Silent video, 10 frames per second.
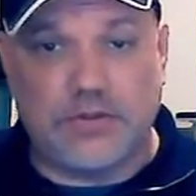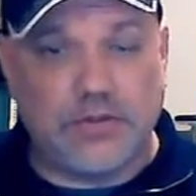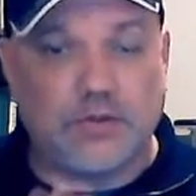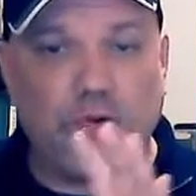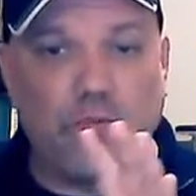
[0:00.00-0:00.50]

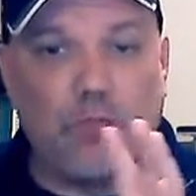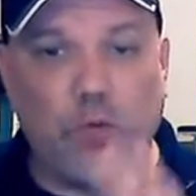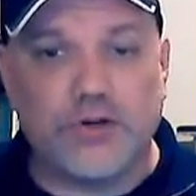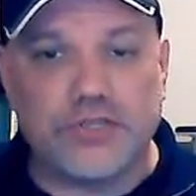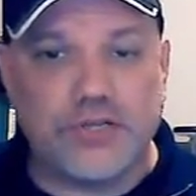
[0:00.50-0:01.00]
Your
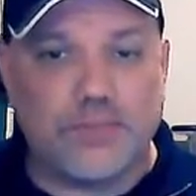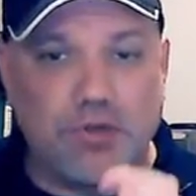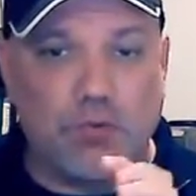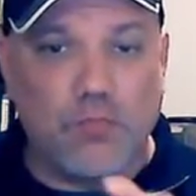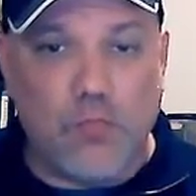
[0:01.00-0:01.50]
worship,
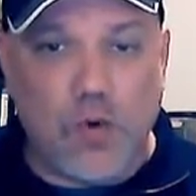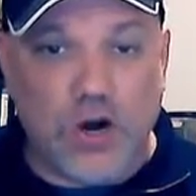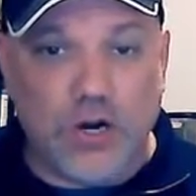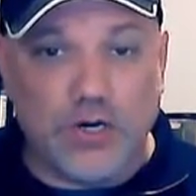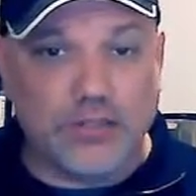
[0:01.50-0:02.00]
your
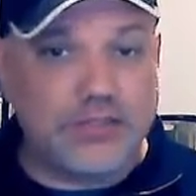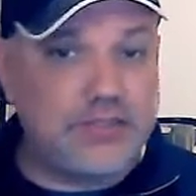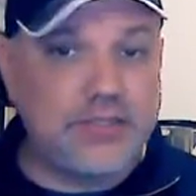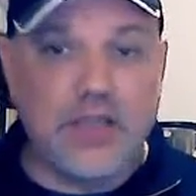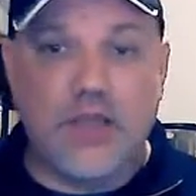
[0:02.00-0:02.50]

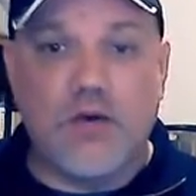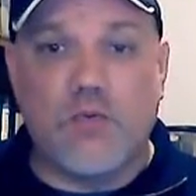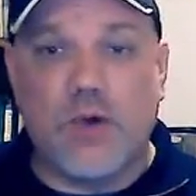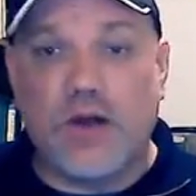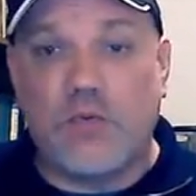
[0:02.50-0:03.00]
words,
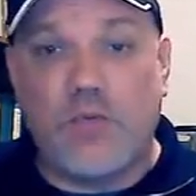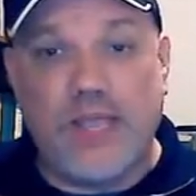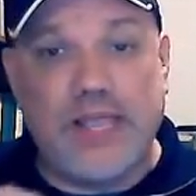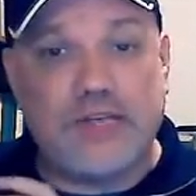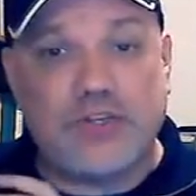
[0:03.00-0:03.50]
what
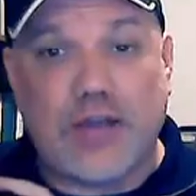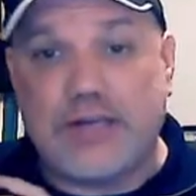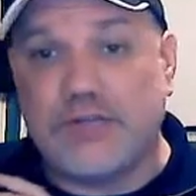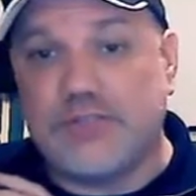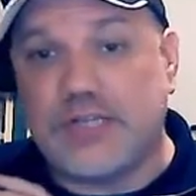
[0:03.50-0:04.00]
we
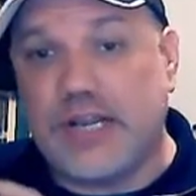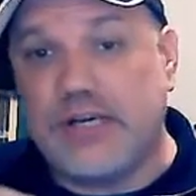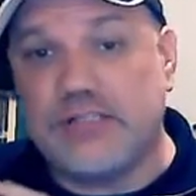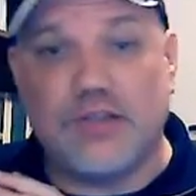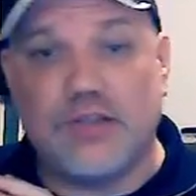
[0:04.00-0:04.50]
try to
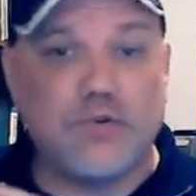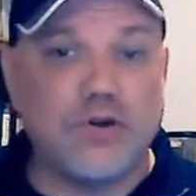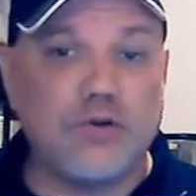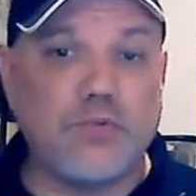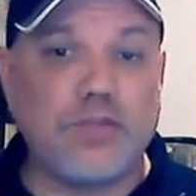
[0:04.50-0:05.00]
change the
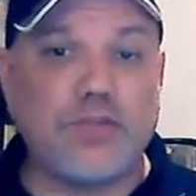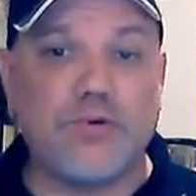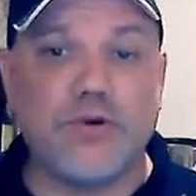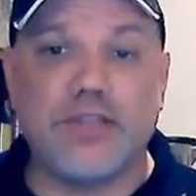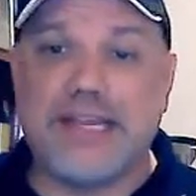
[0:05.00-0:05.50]
world with
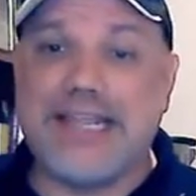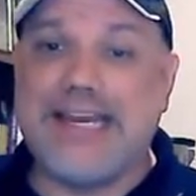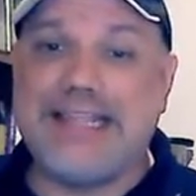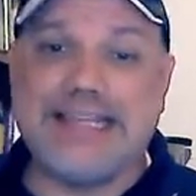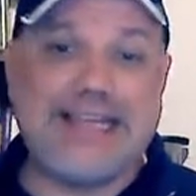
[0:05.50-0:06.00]
more than
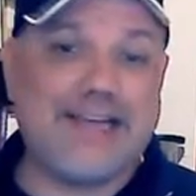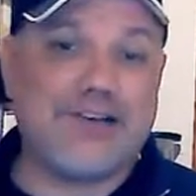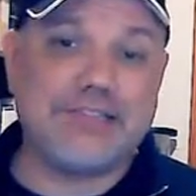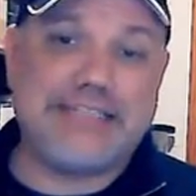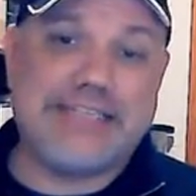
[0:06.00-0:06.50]
anything
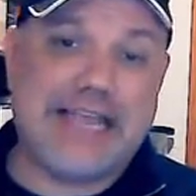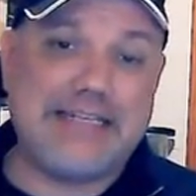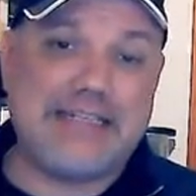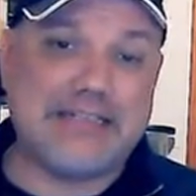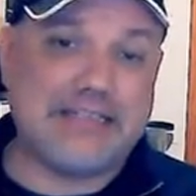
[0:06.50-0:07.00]
else,
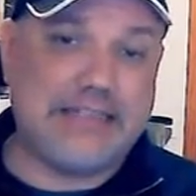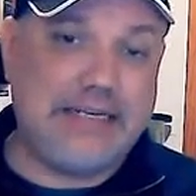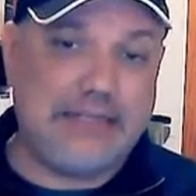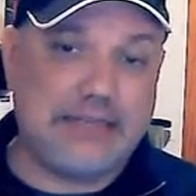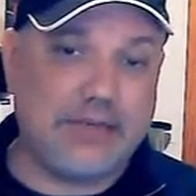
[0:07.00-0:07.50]
God doesn't
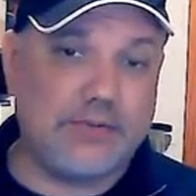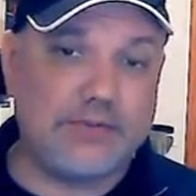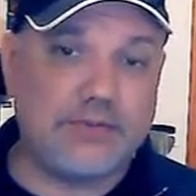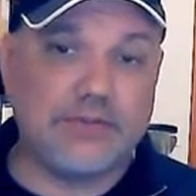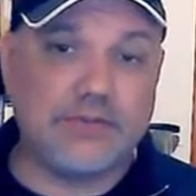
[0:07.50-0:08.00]
need
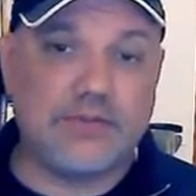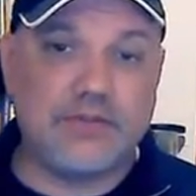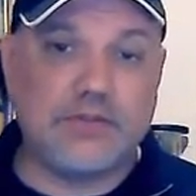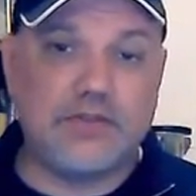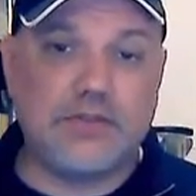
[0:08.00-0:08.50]
those.
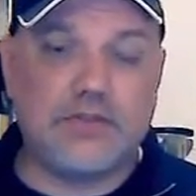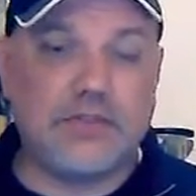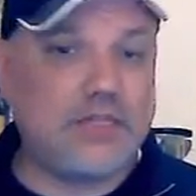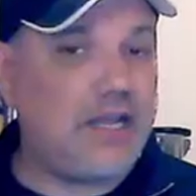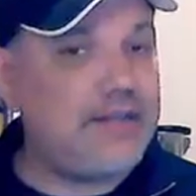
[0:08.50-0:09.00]

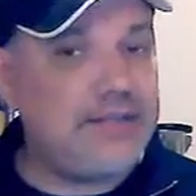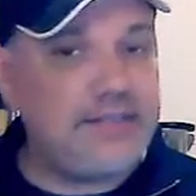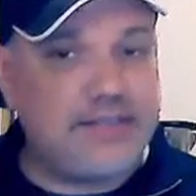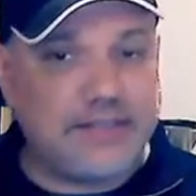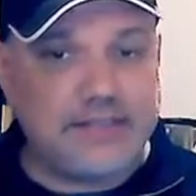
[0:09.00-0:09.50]

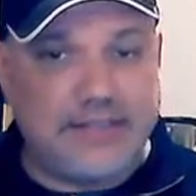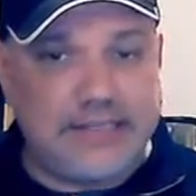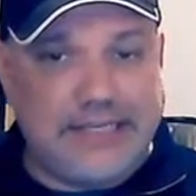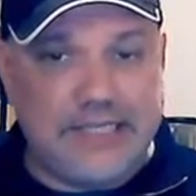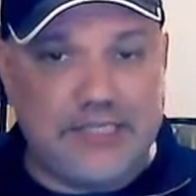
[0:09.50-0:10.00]
God doesn't
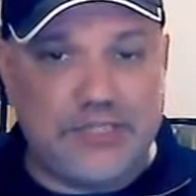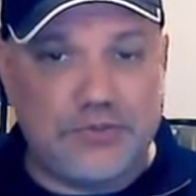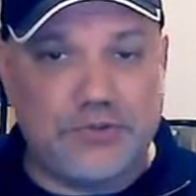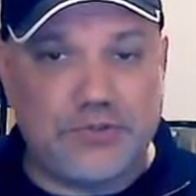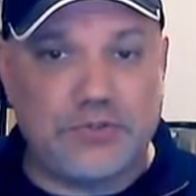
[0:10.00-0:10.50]
need
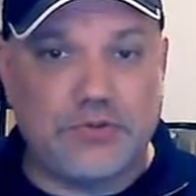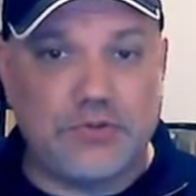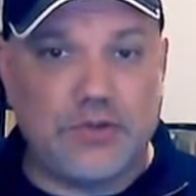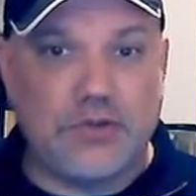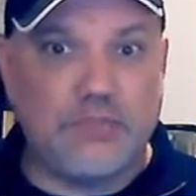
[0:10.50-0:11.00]
you to
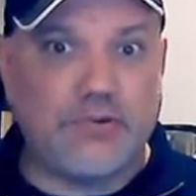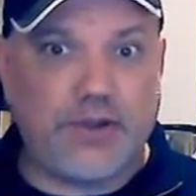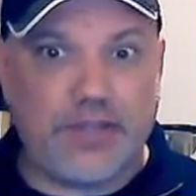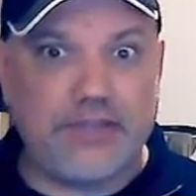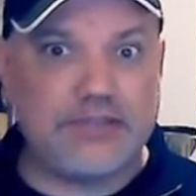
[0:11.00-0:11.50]

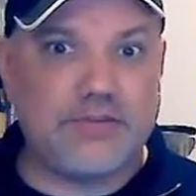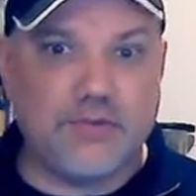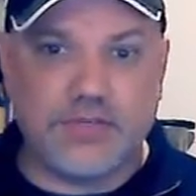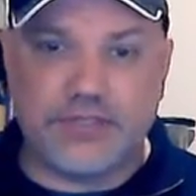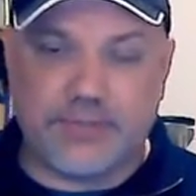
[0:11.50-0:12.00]
praise and
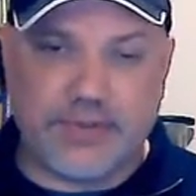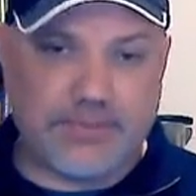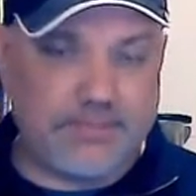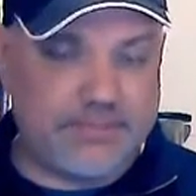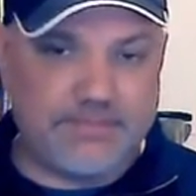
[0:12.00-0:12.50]
worship
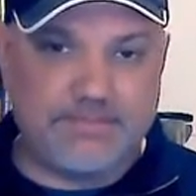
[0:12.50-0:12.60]
him.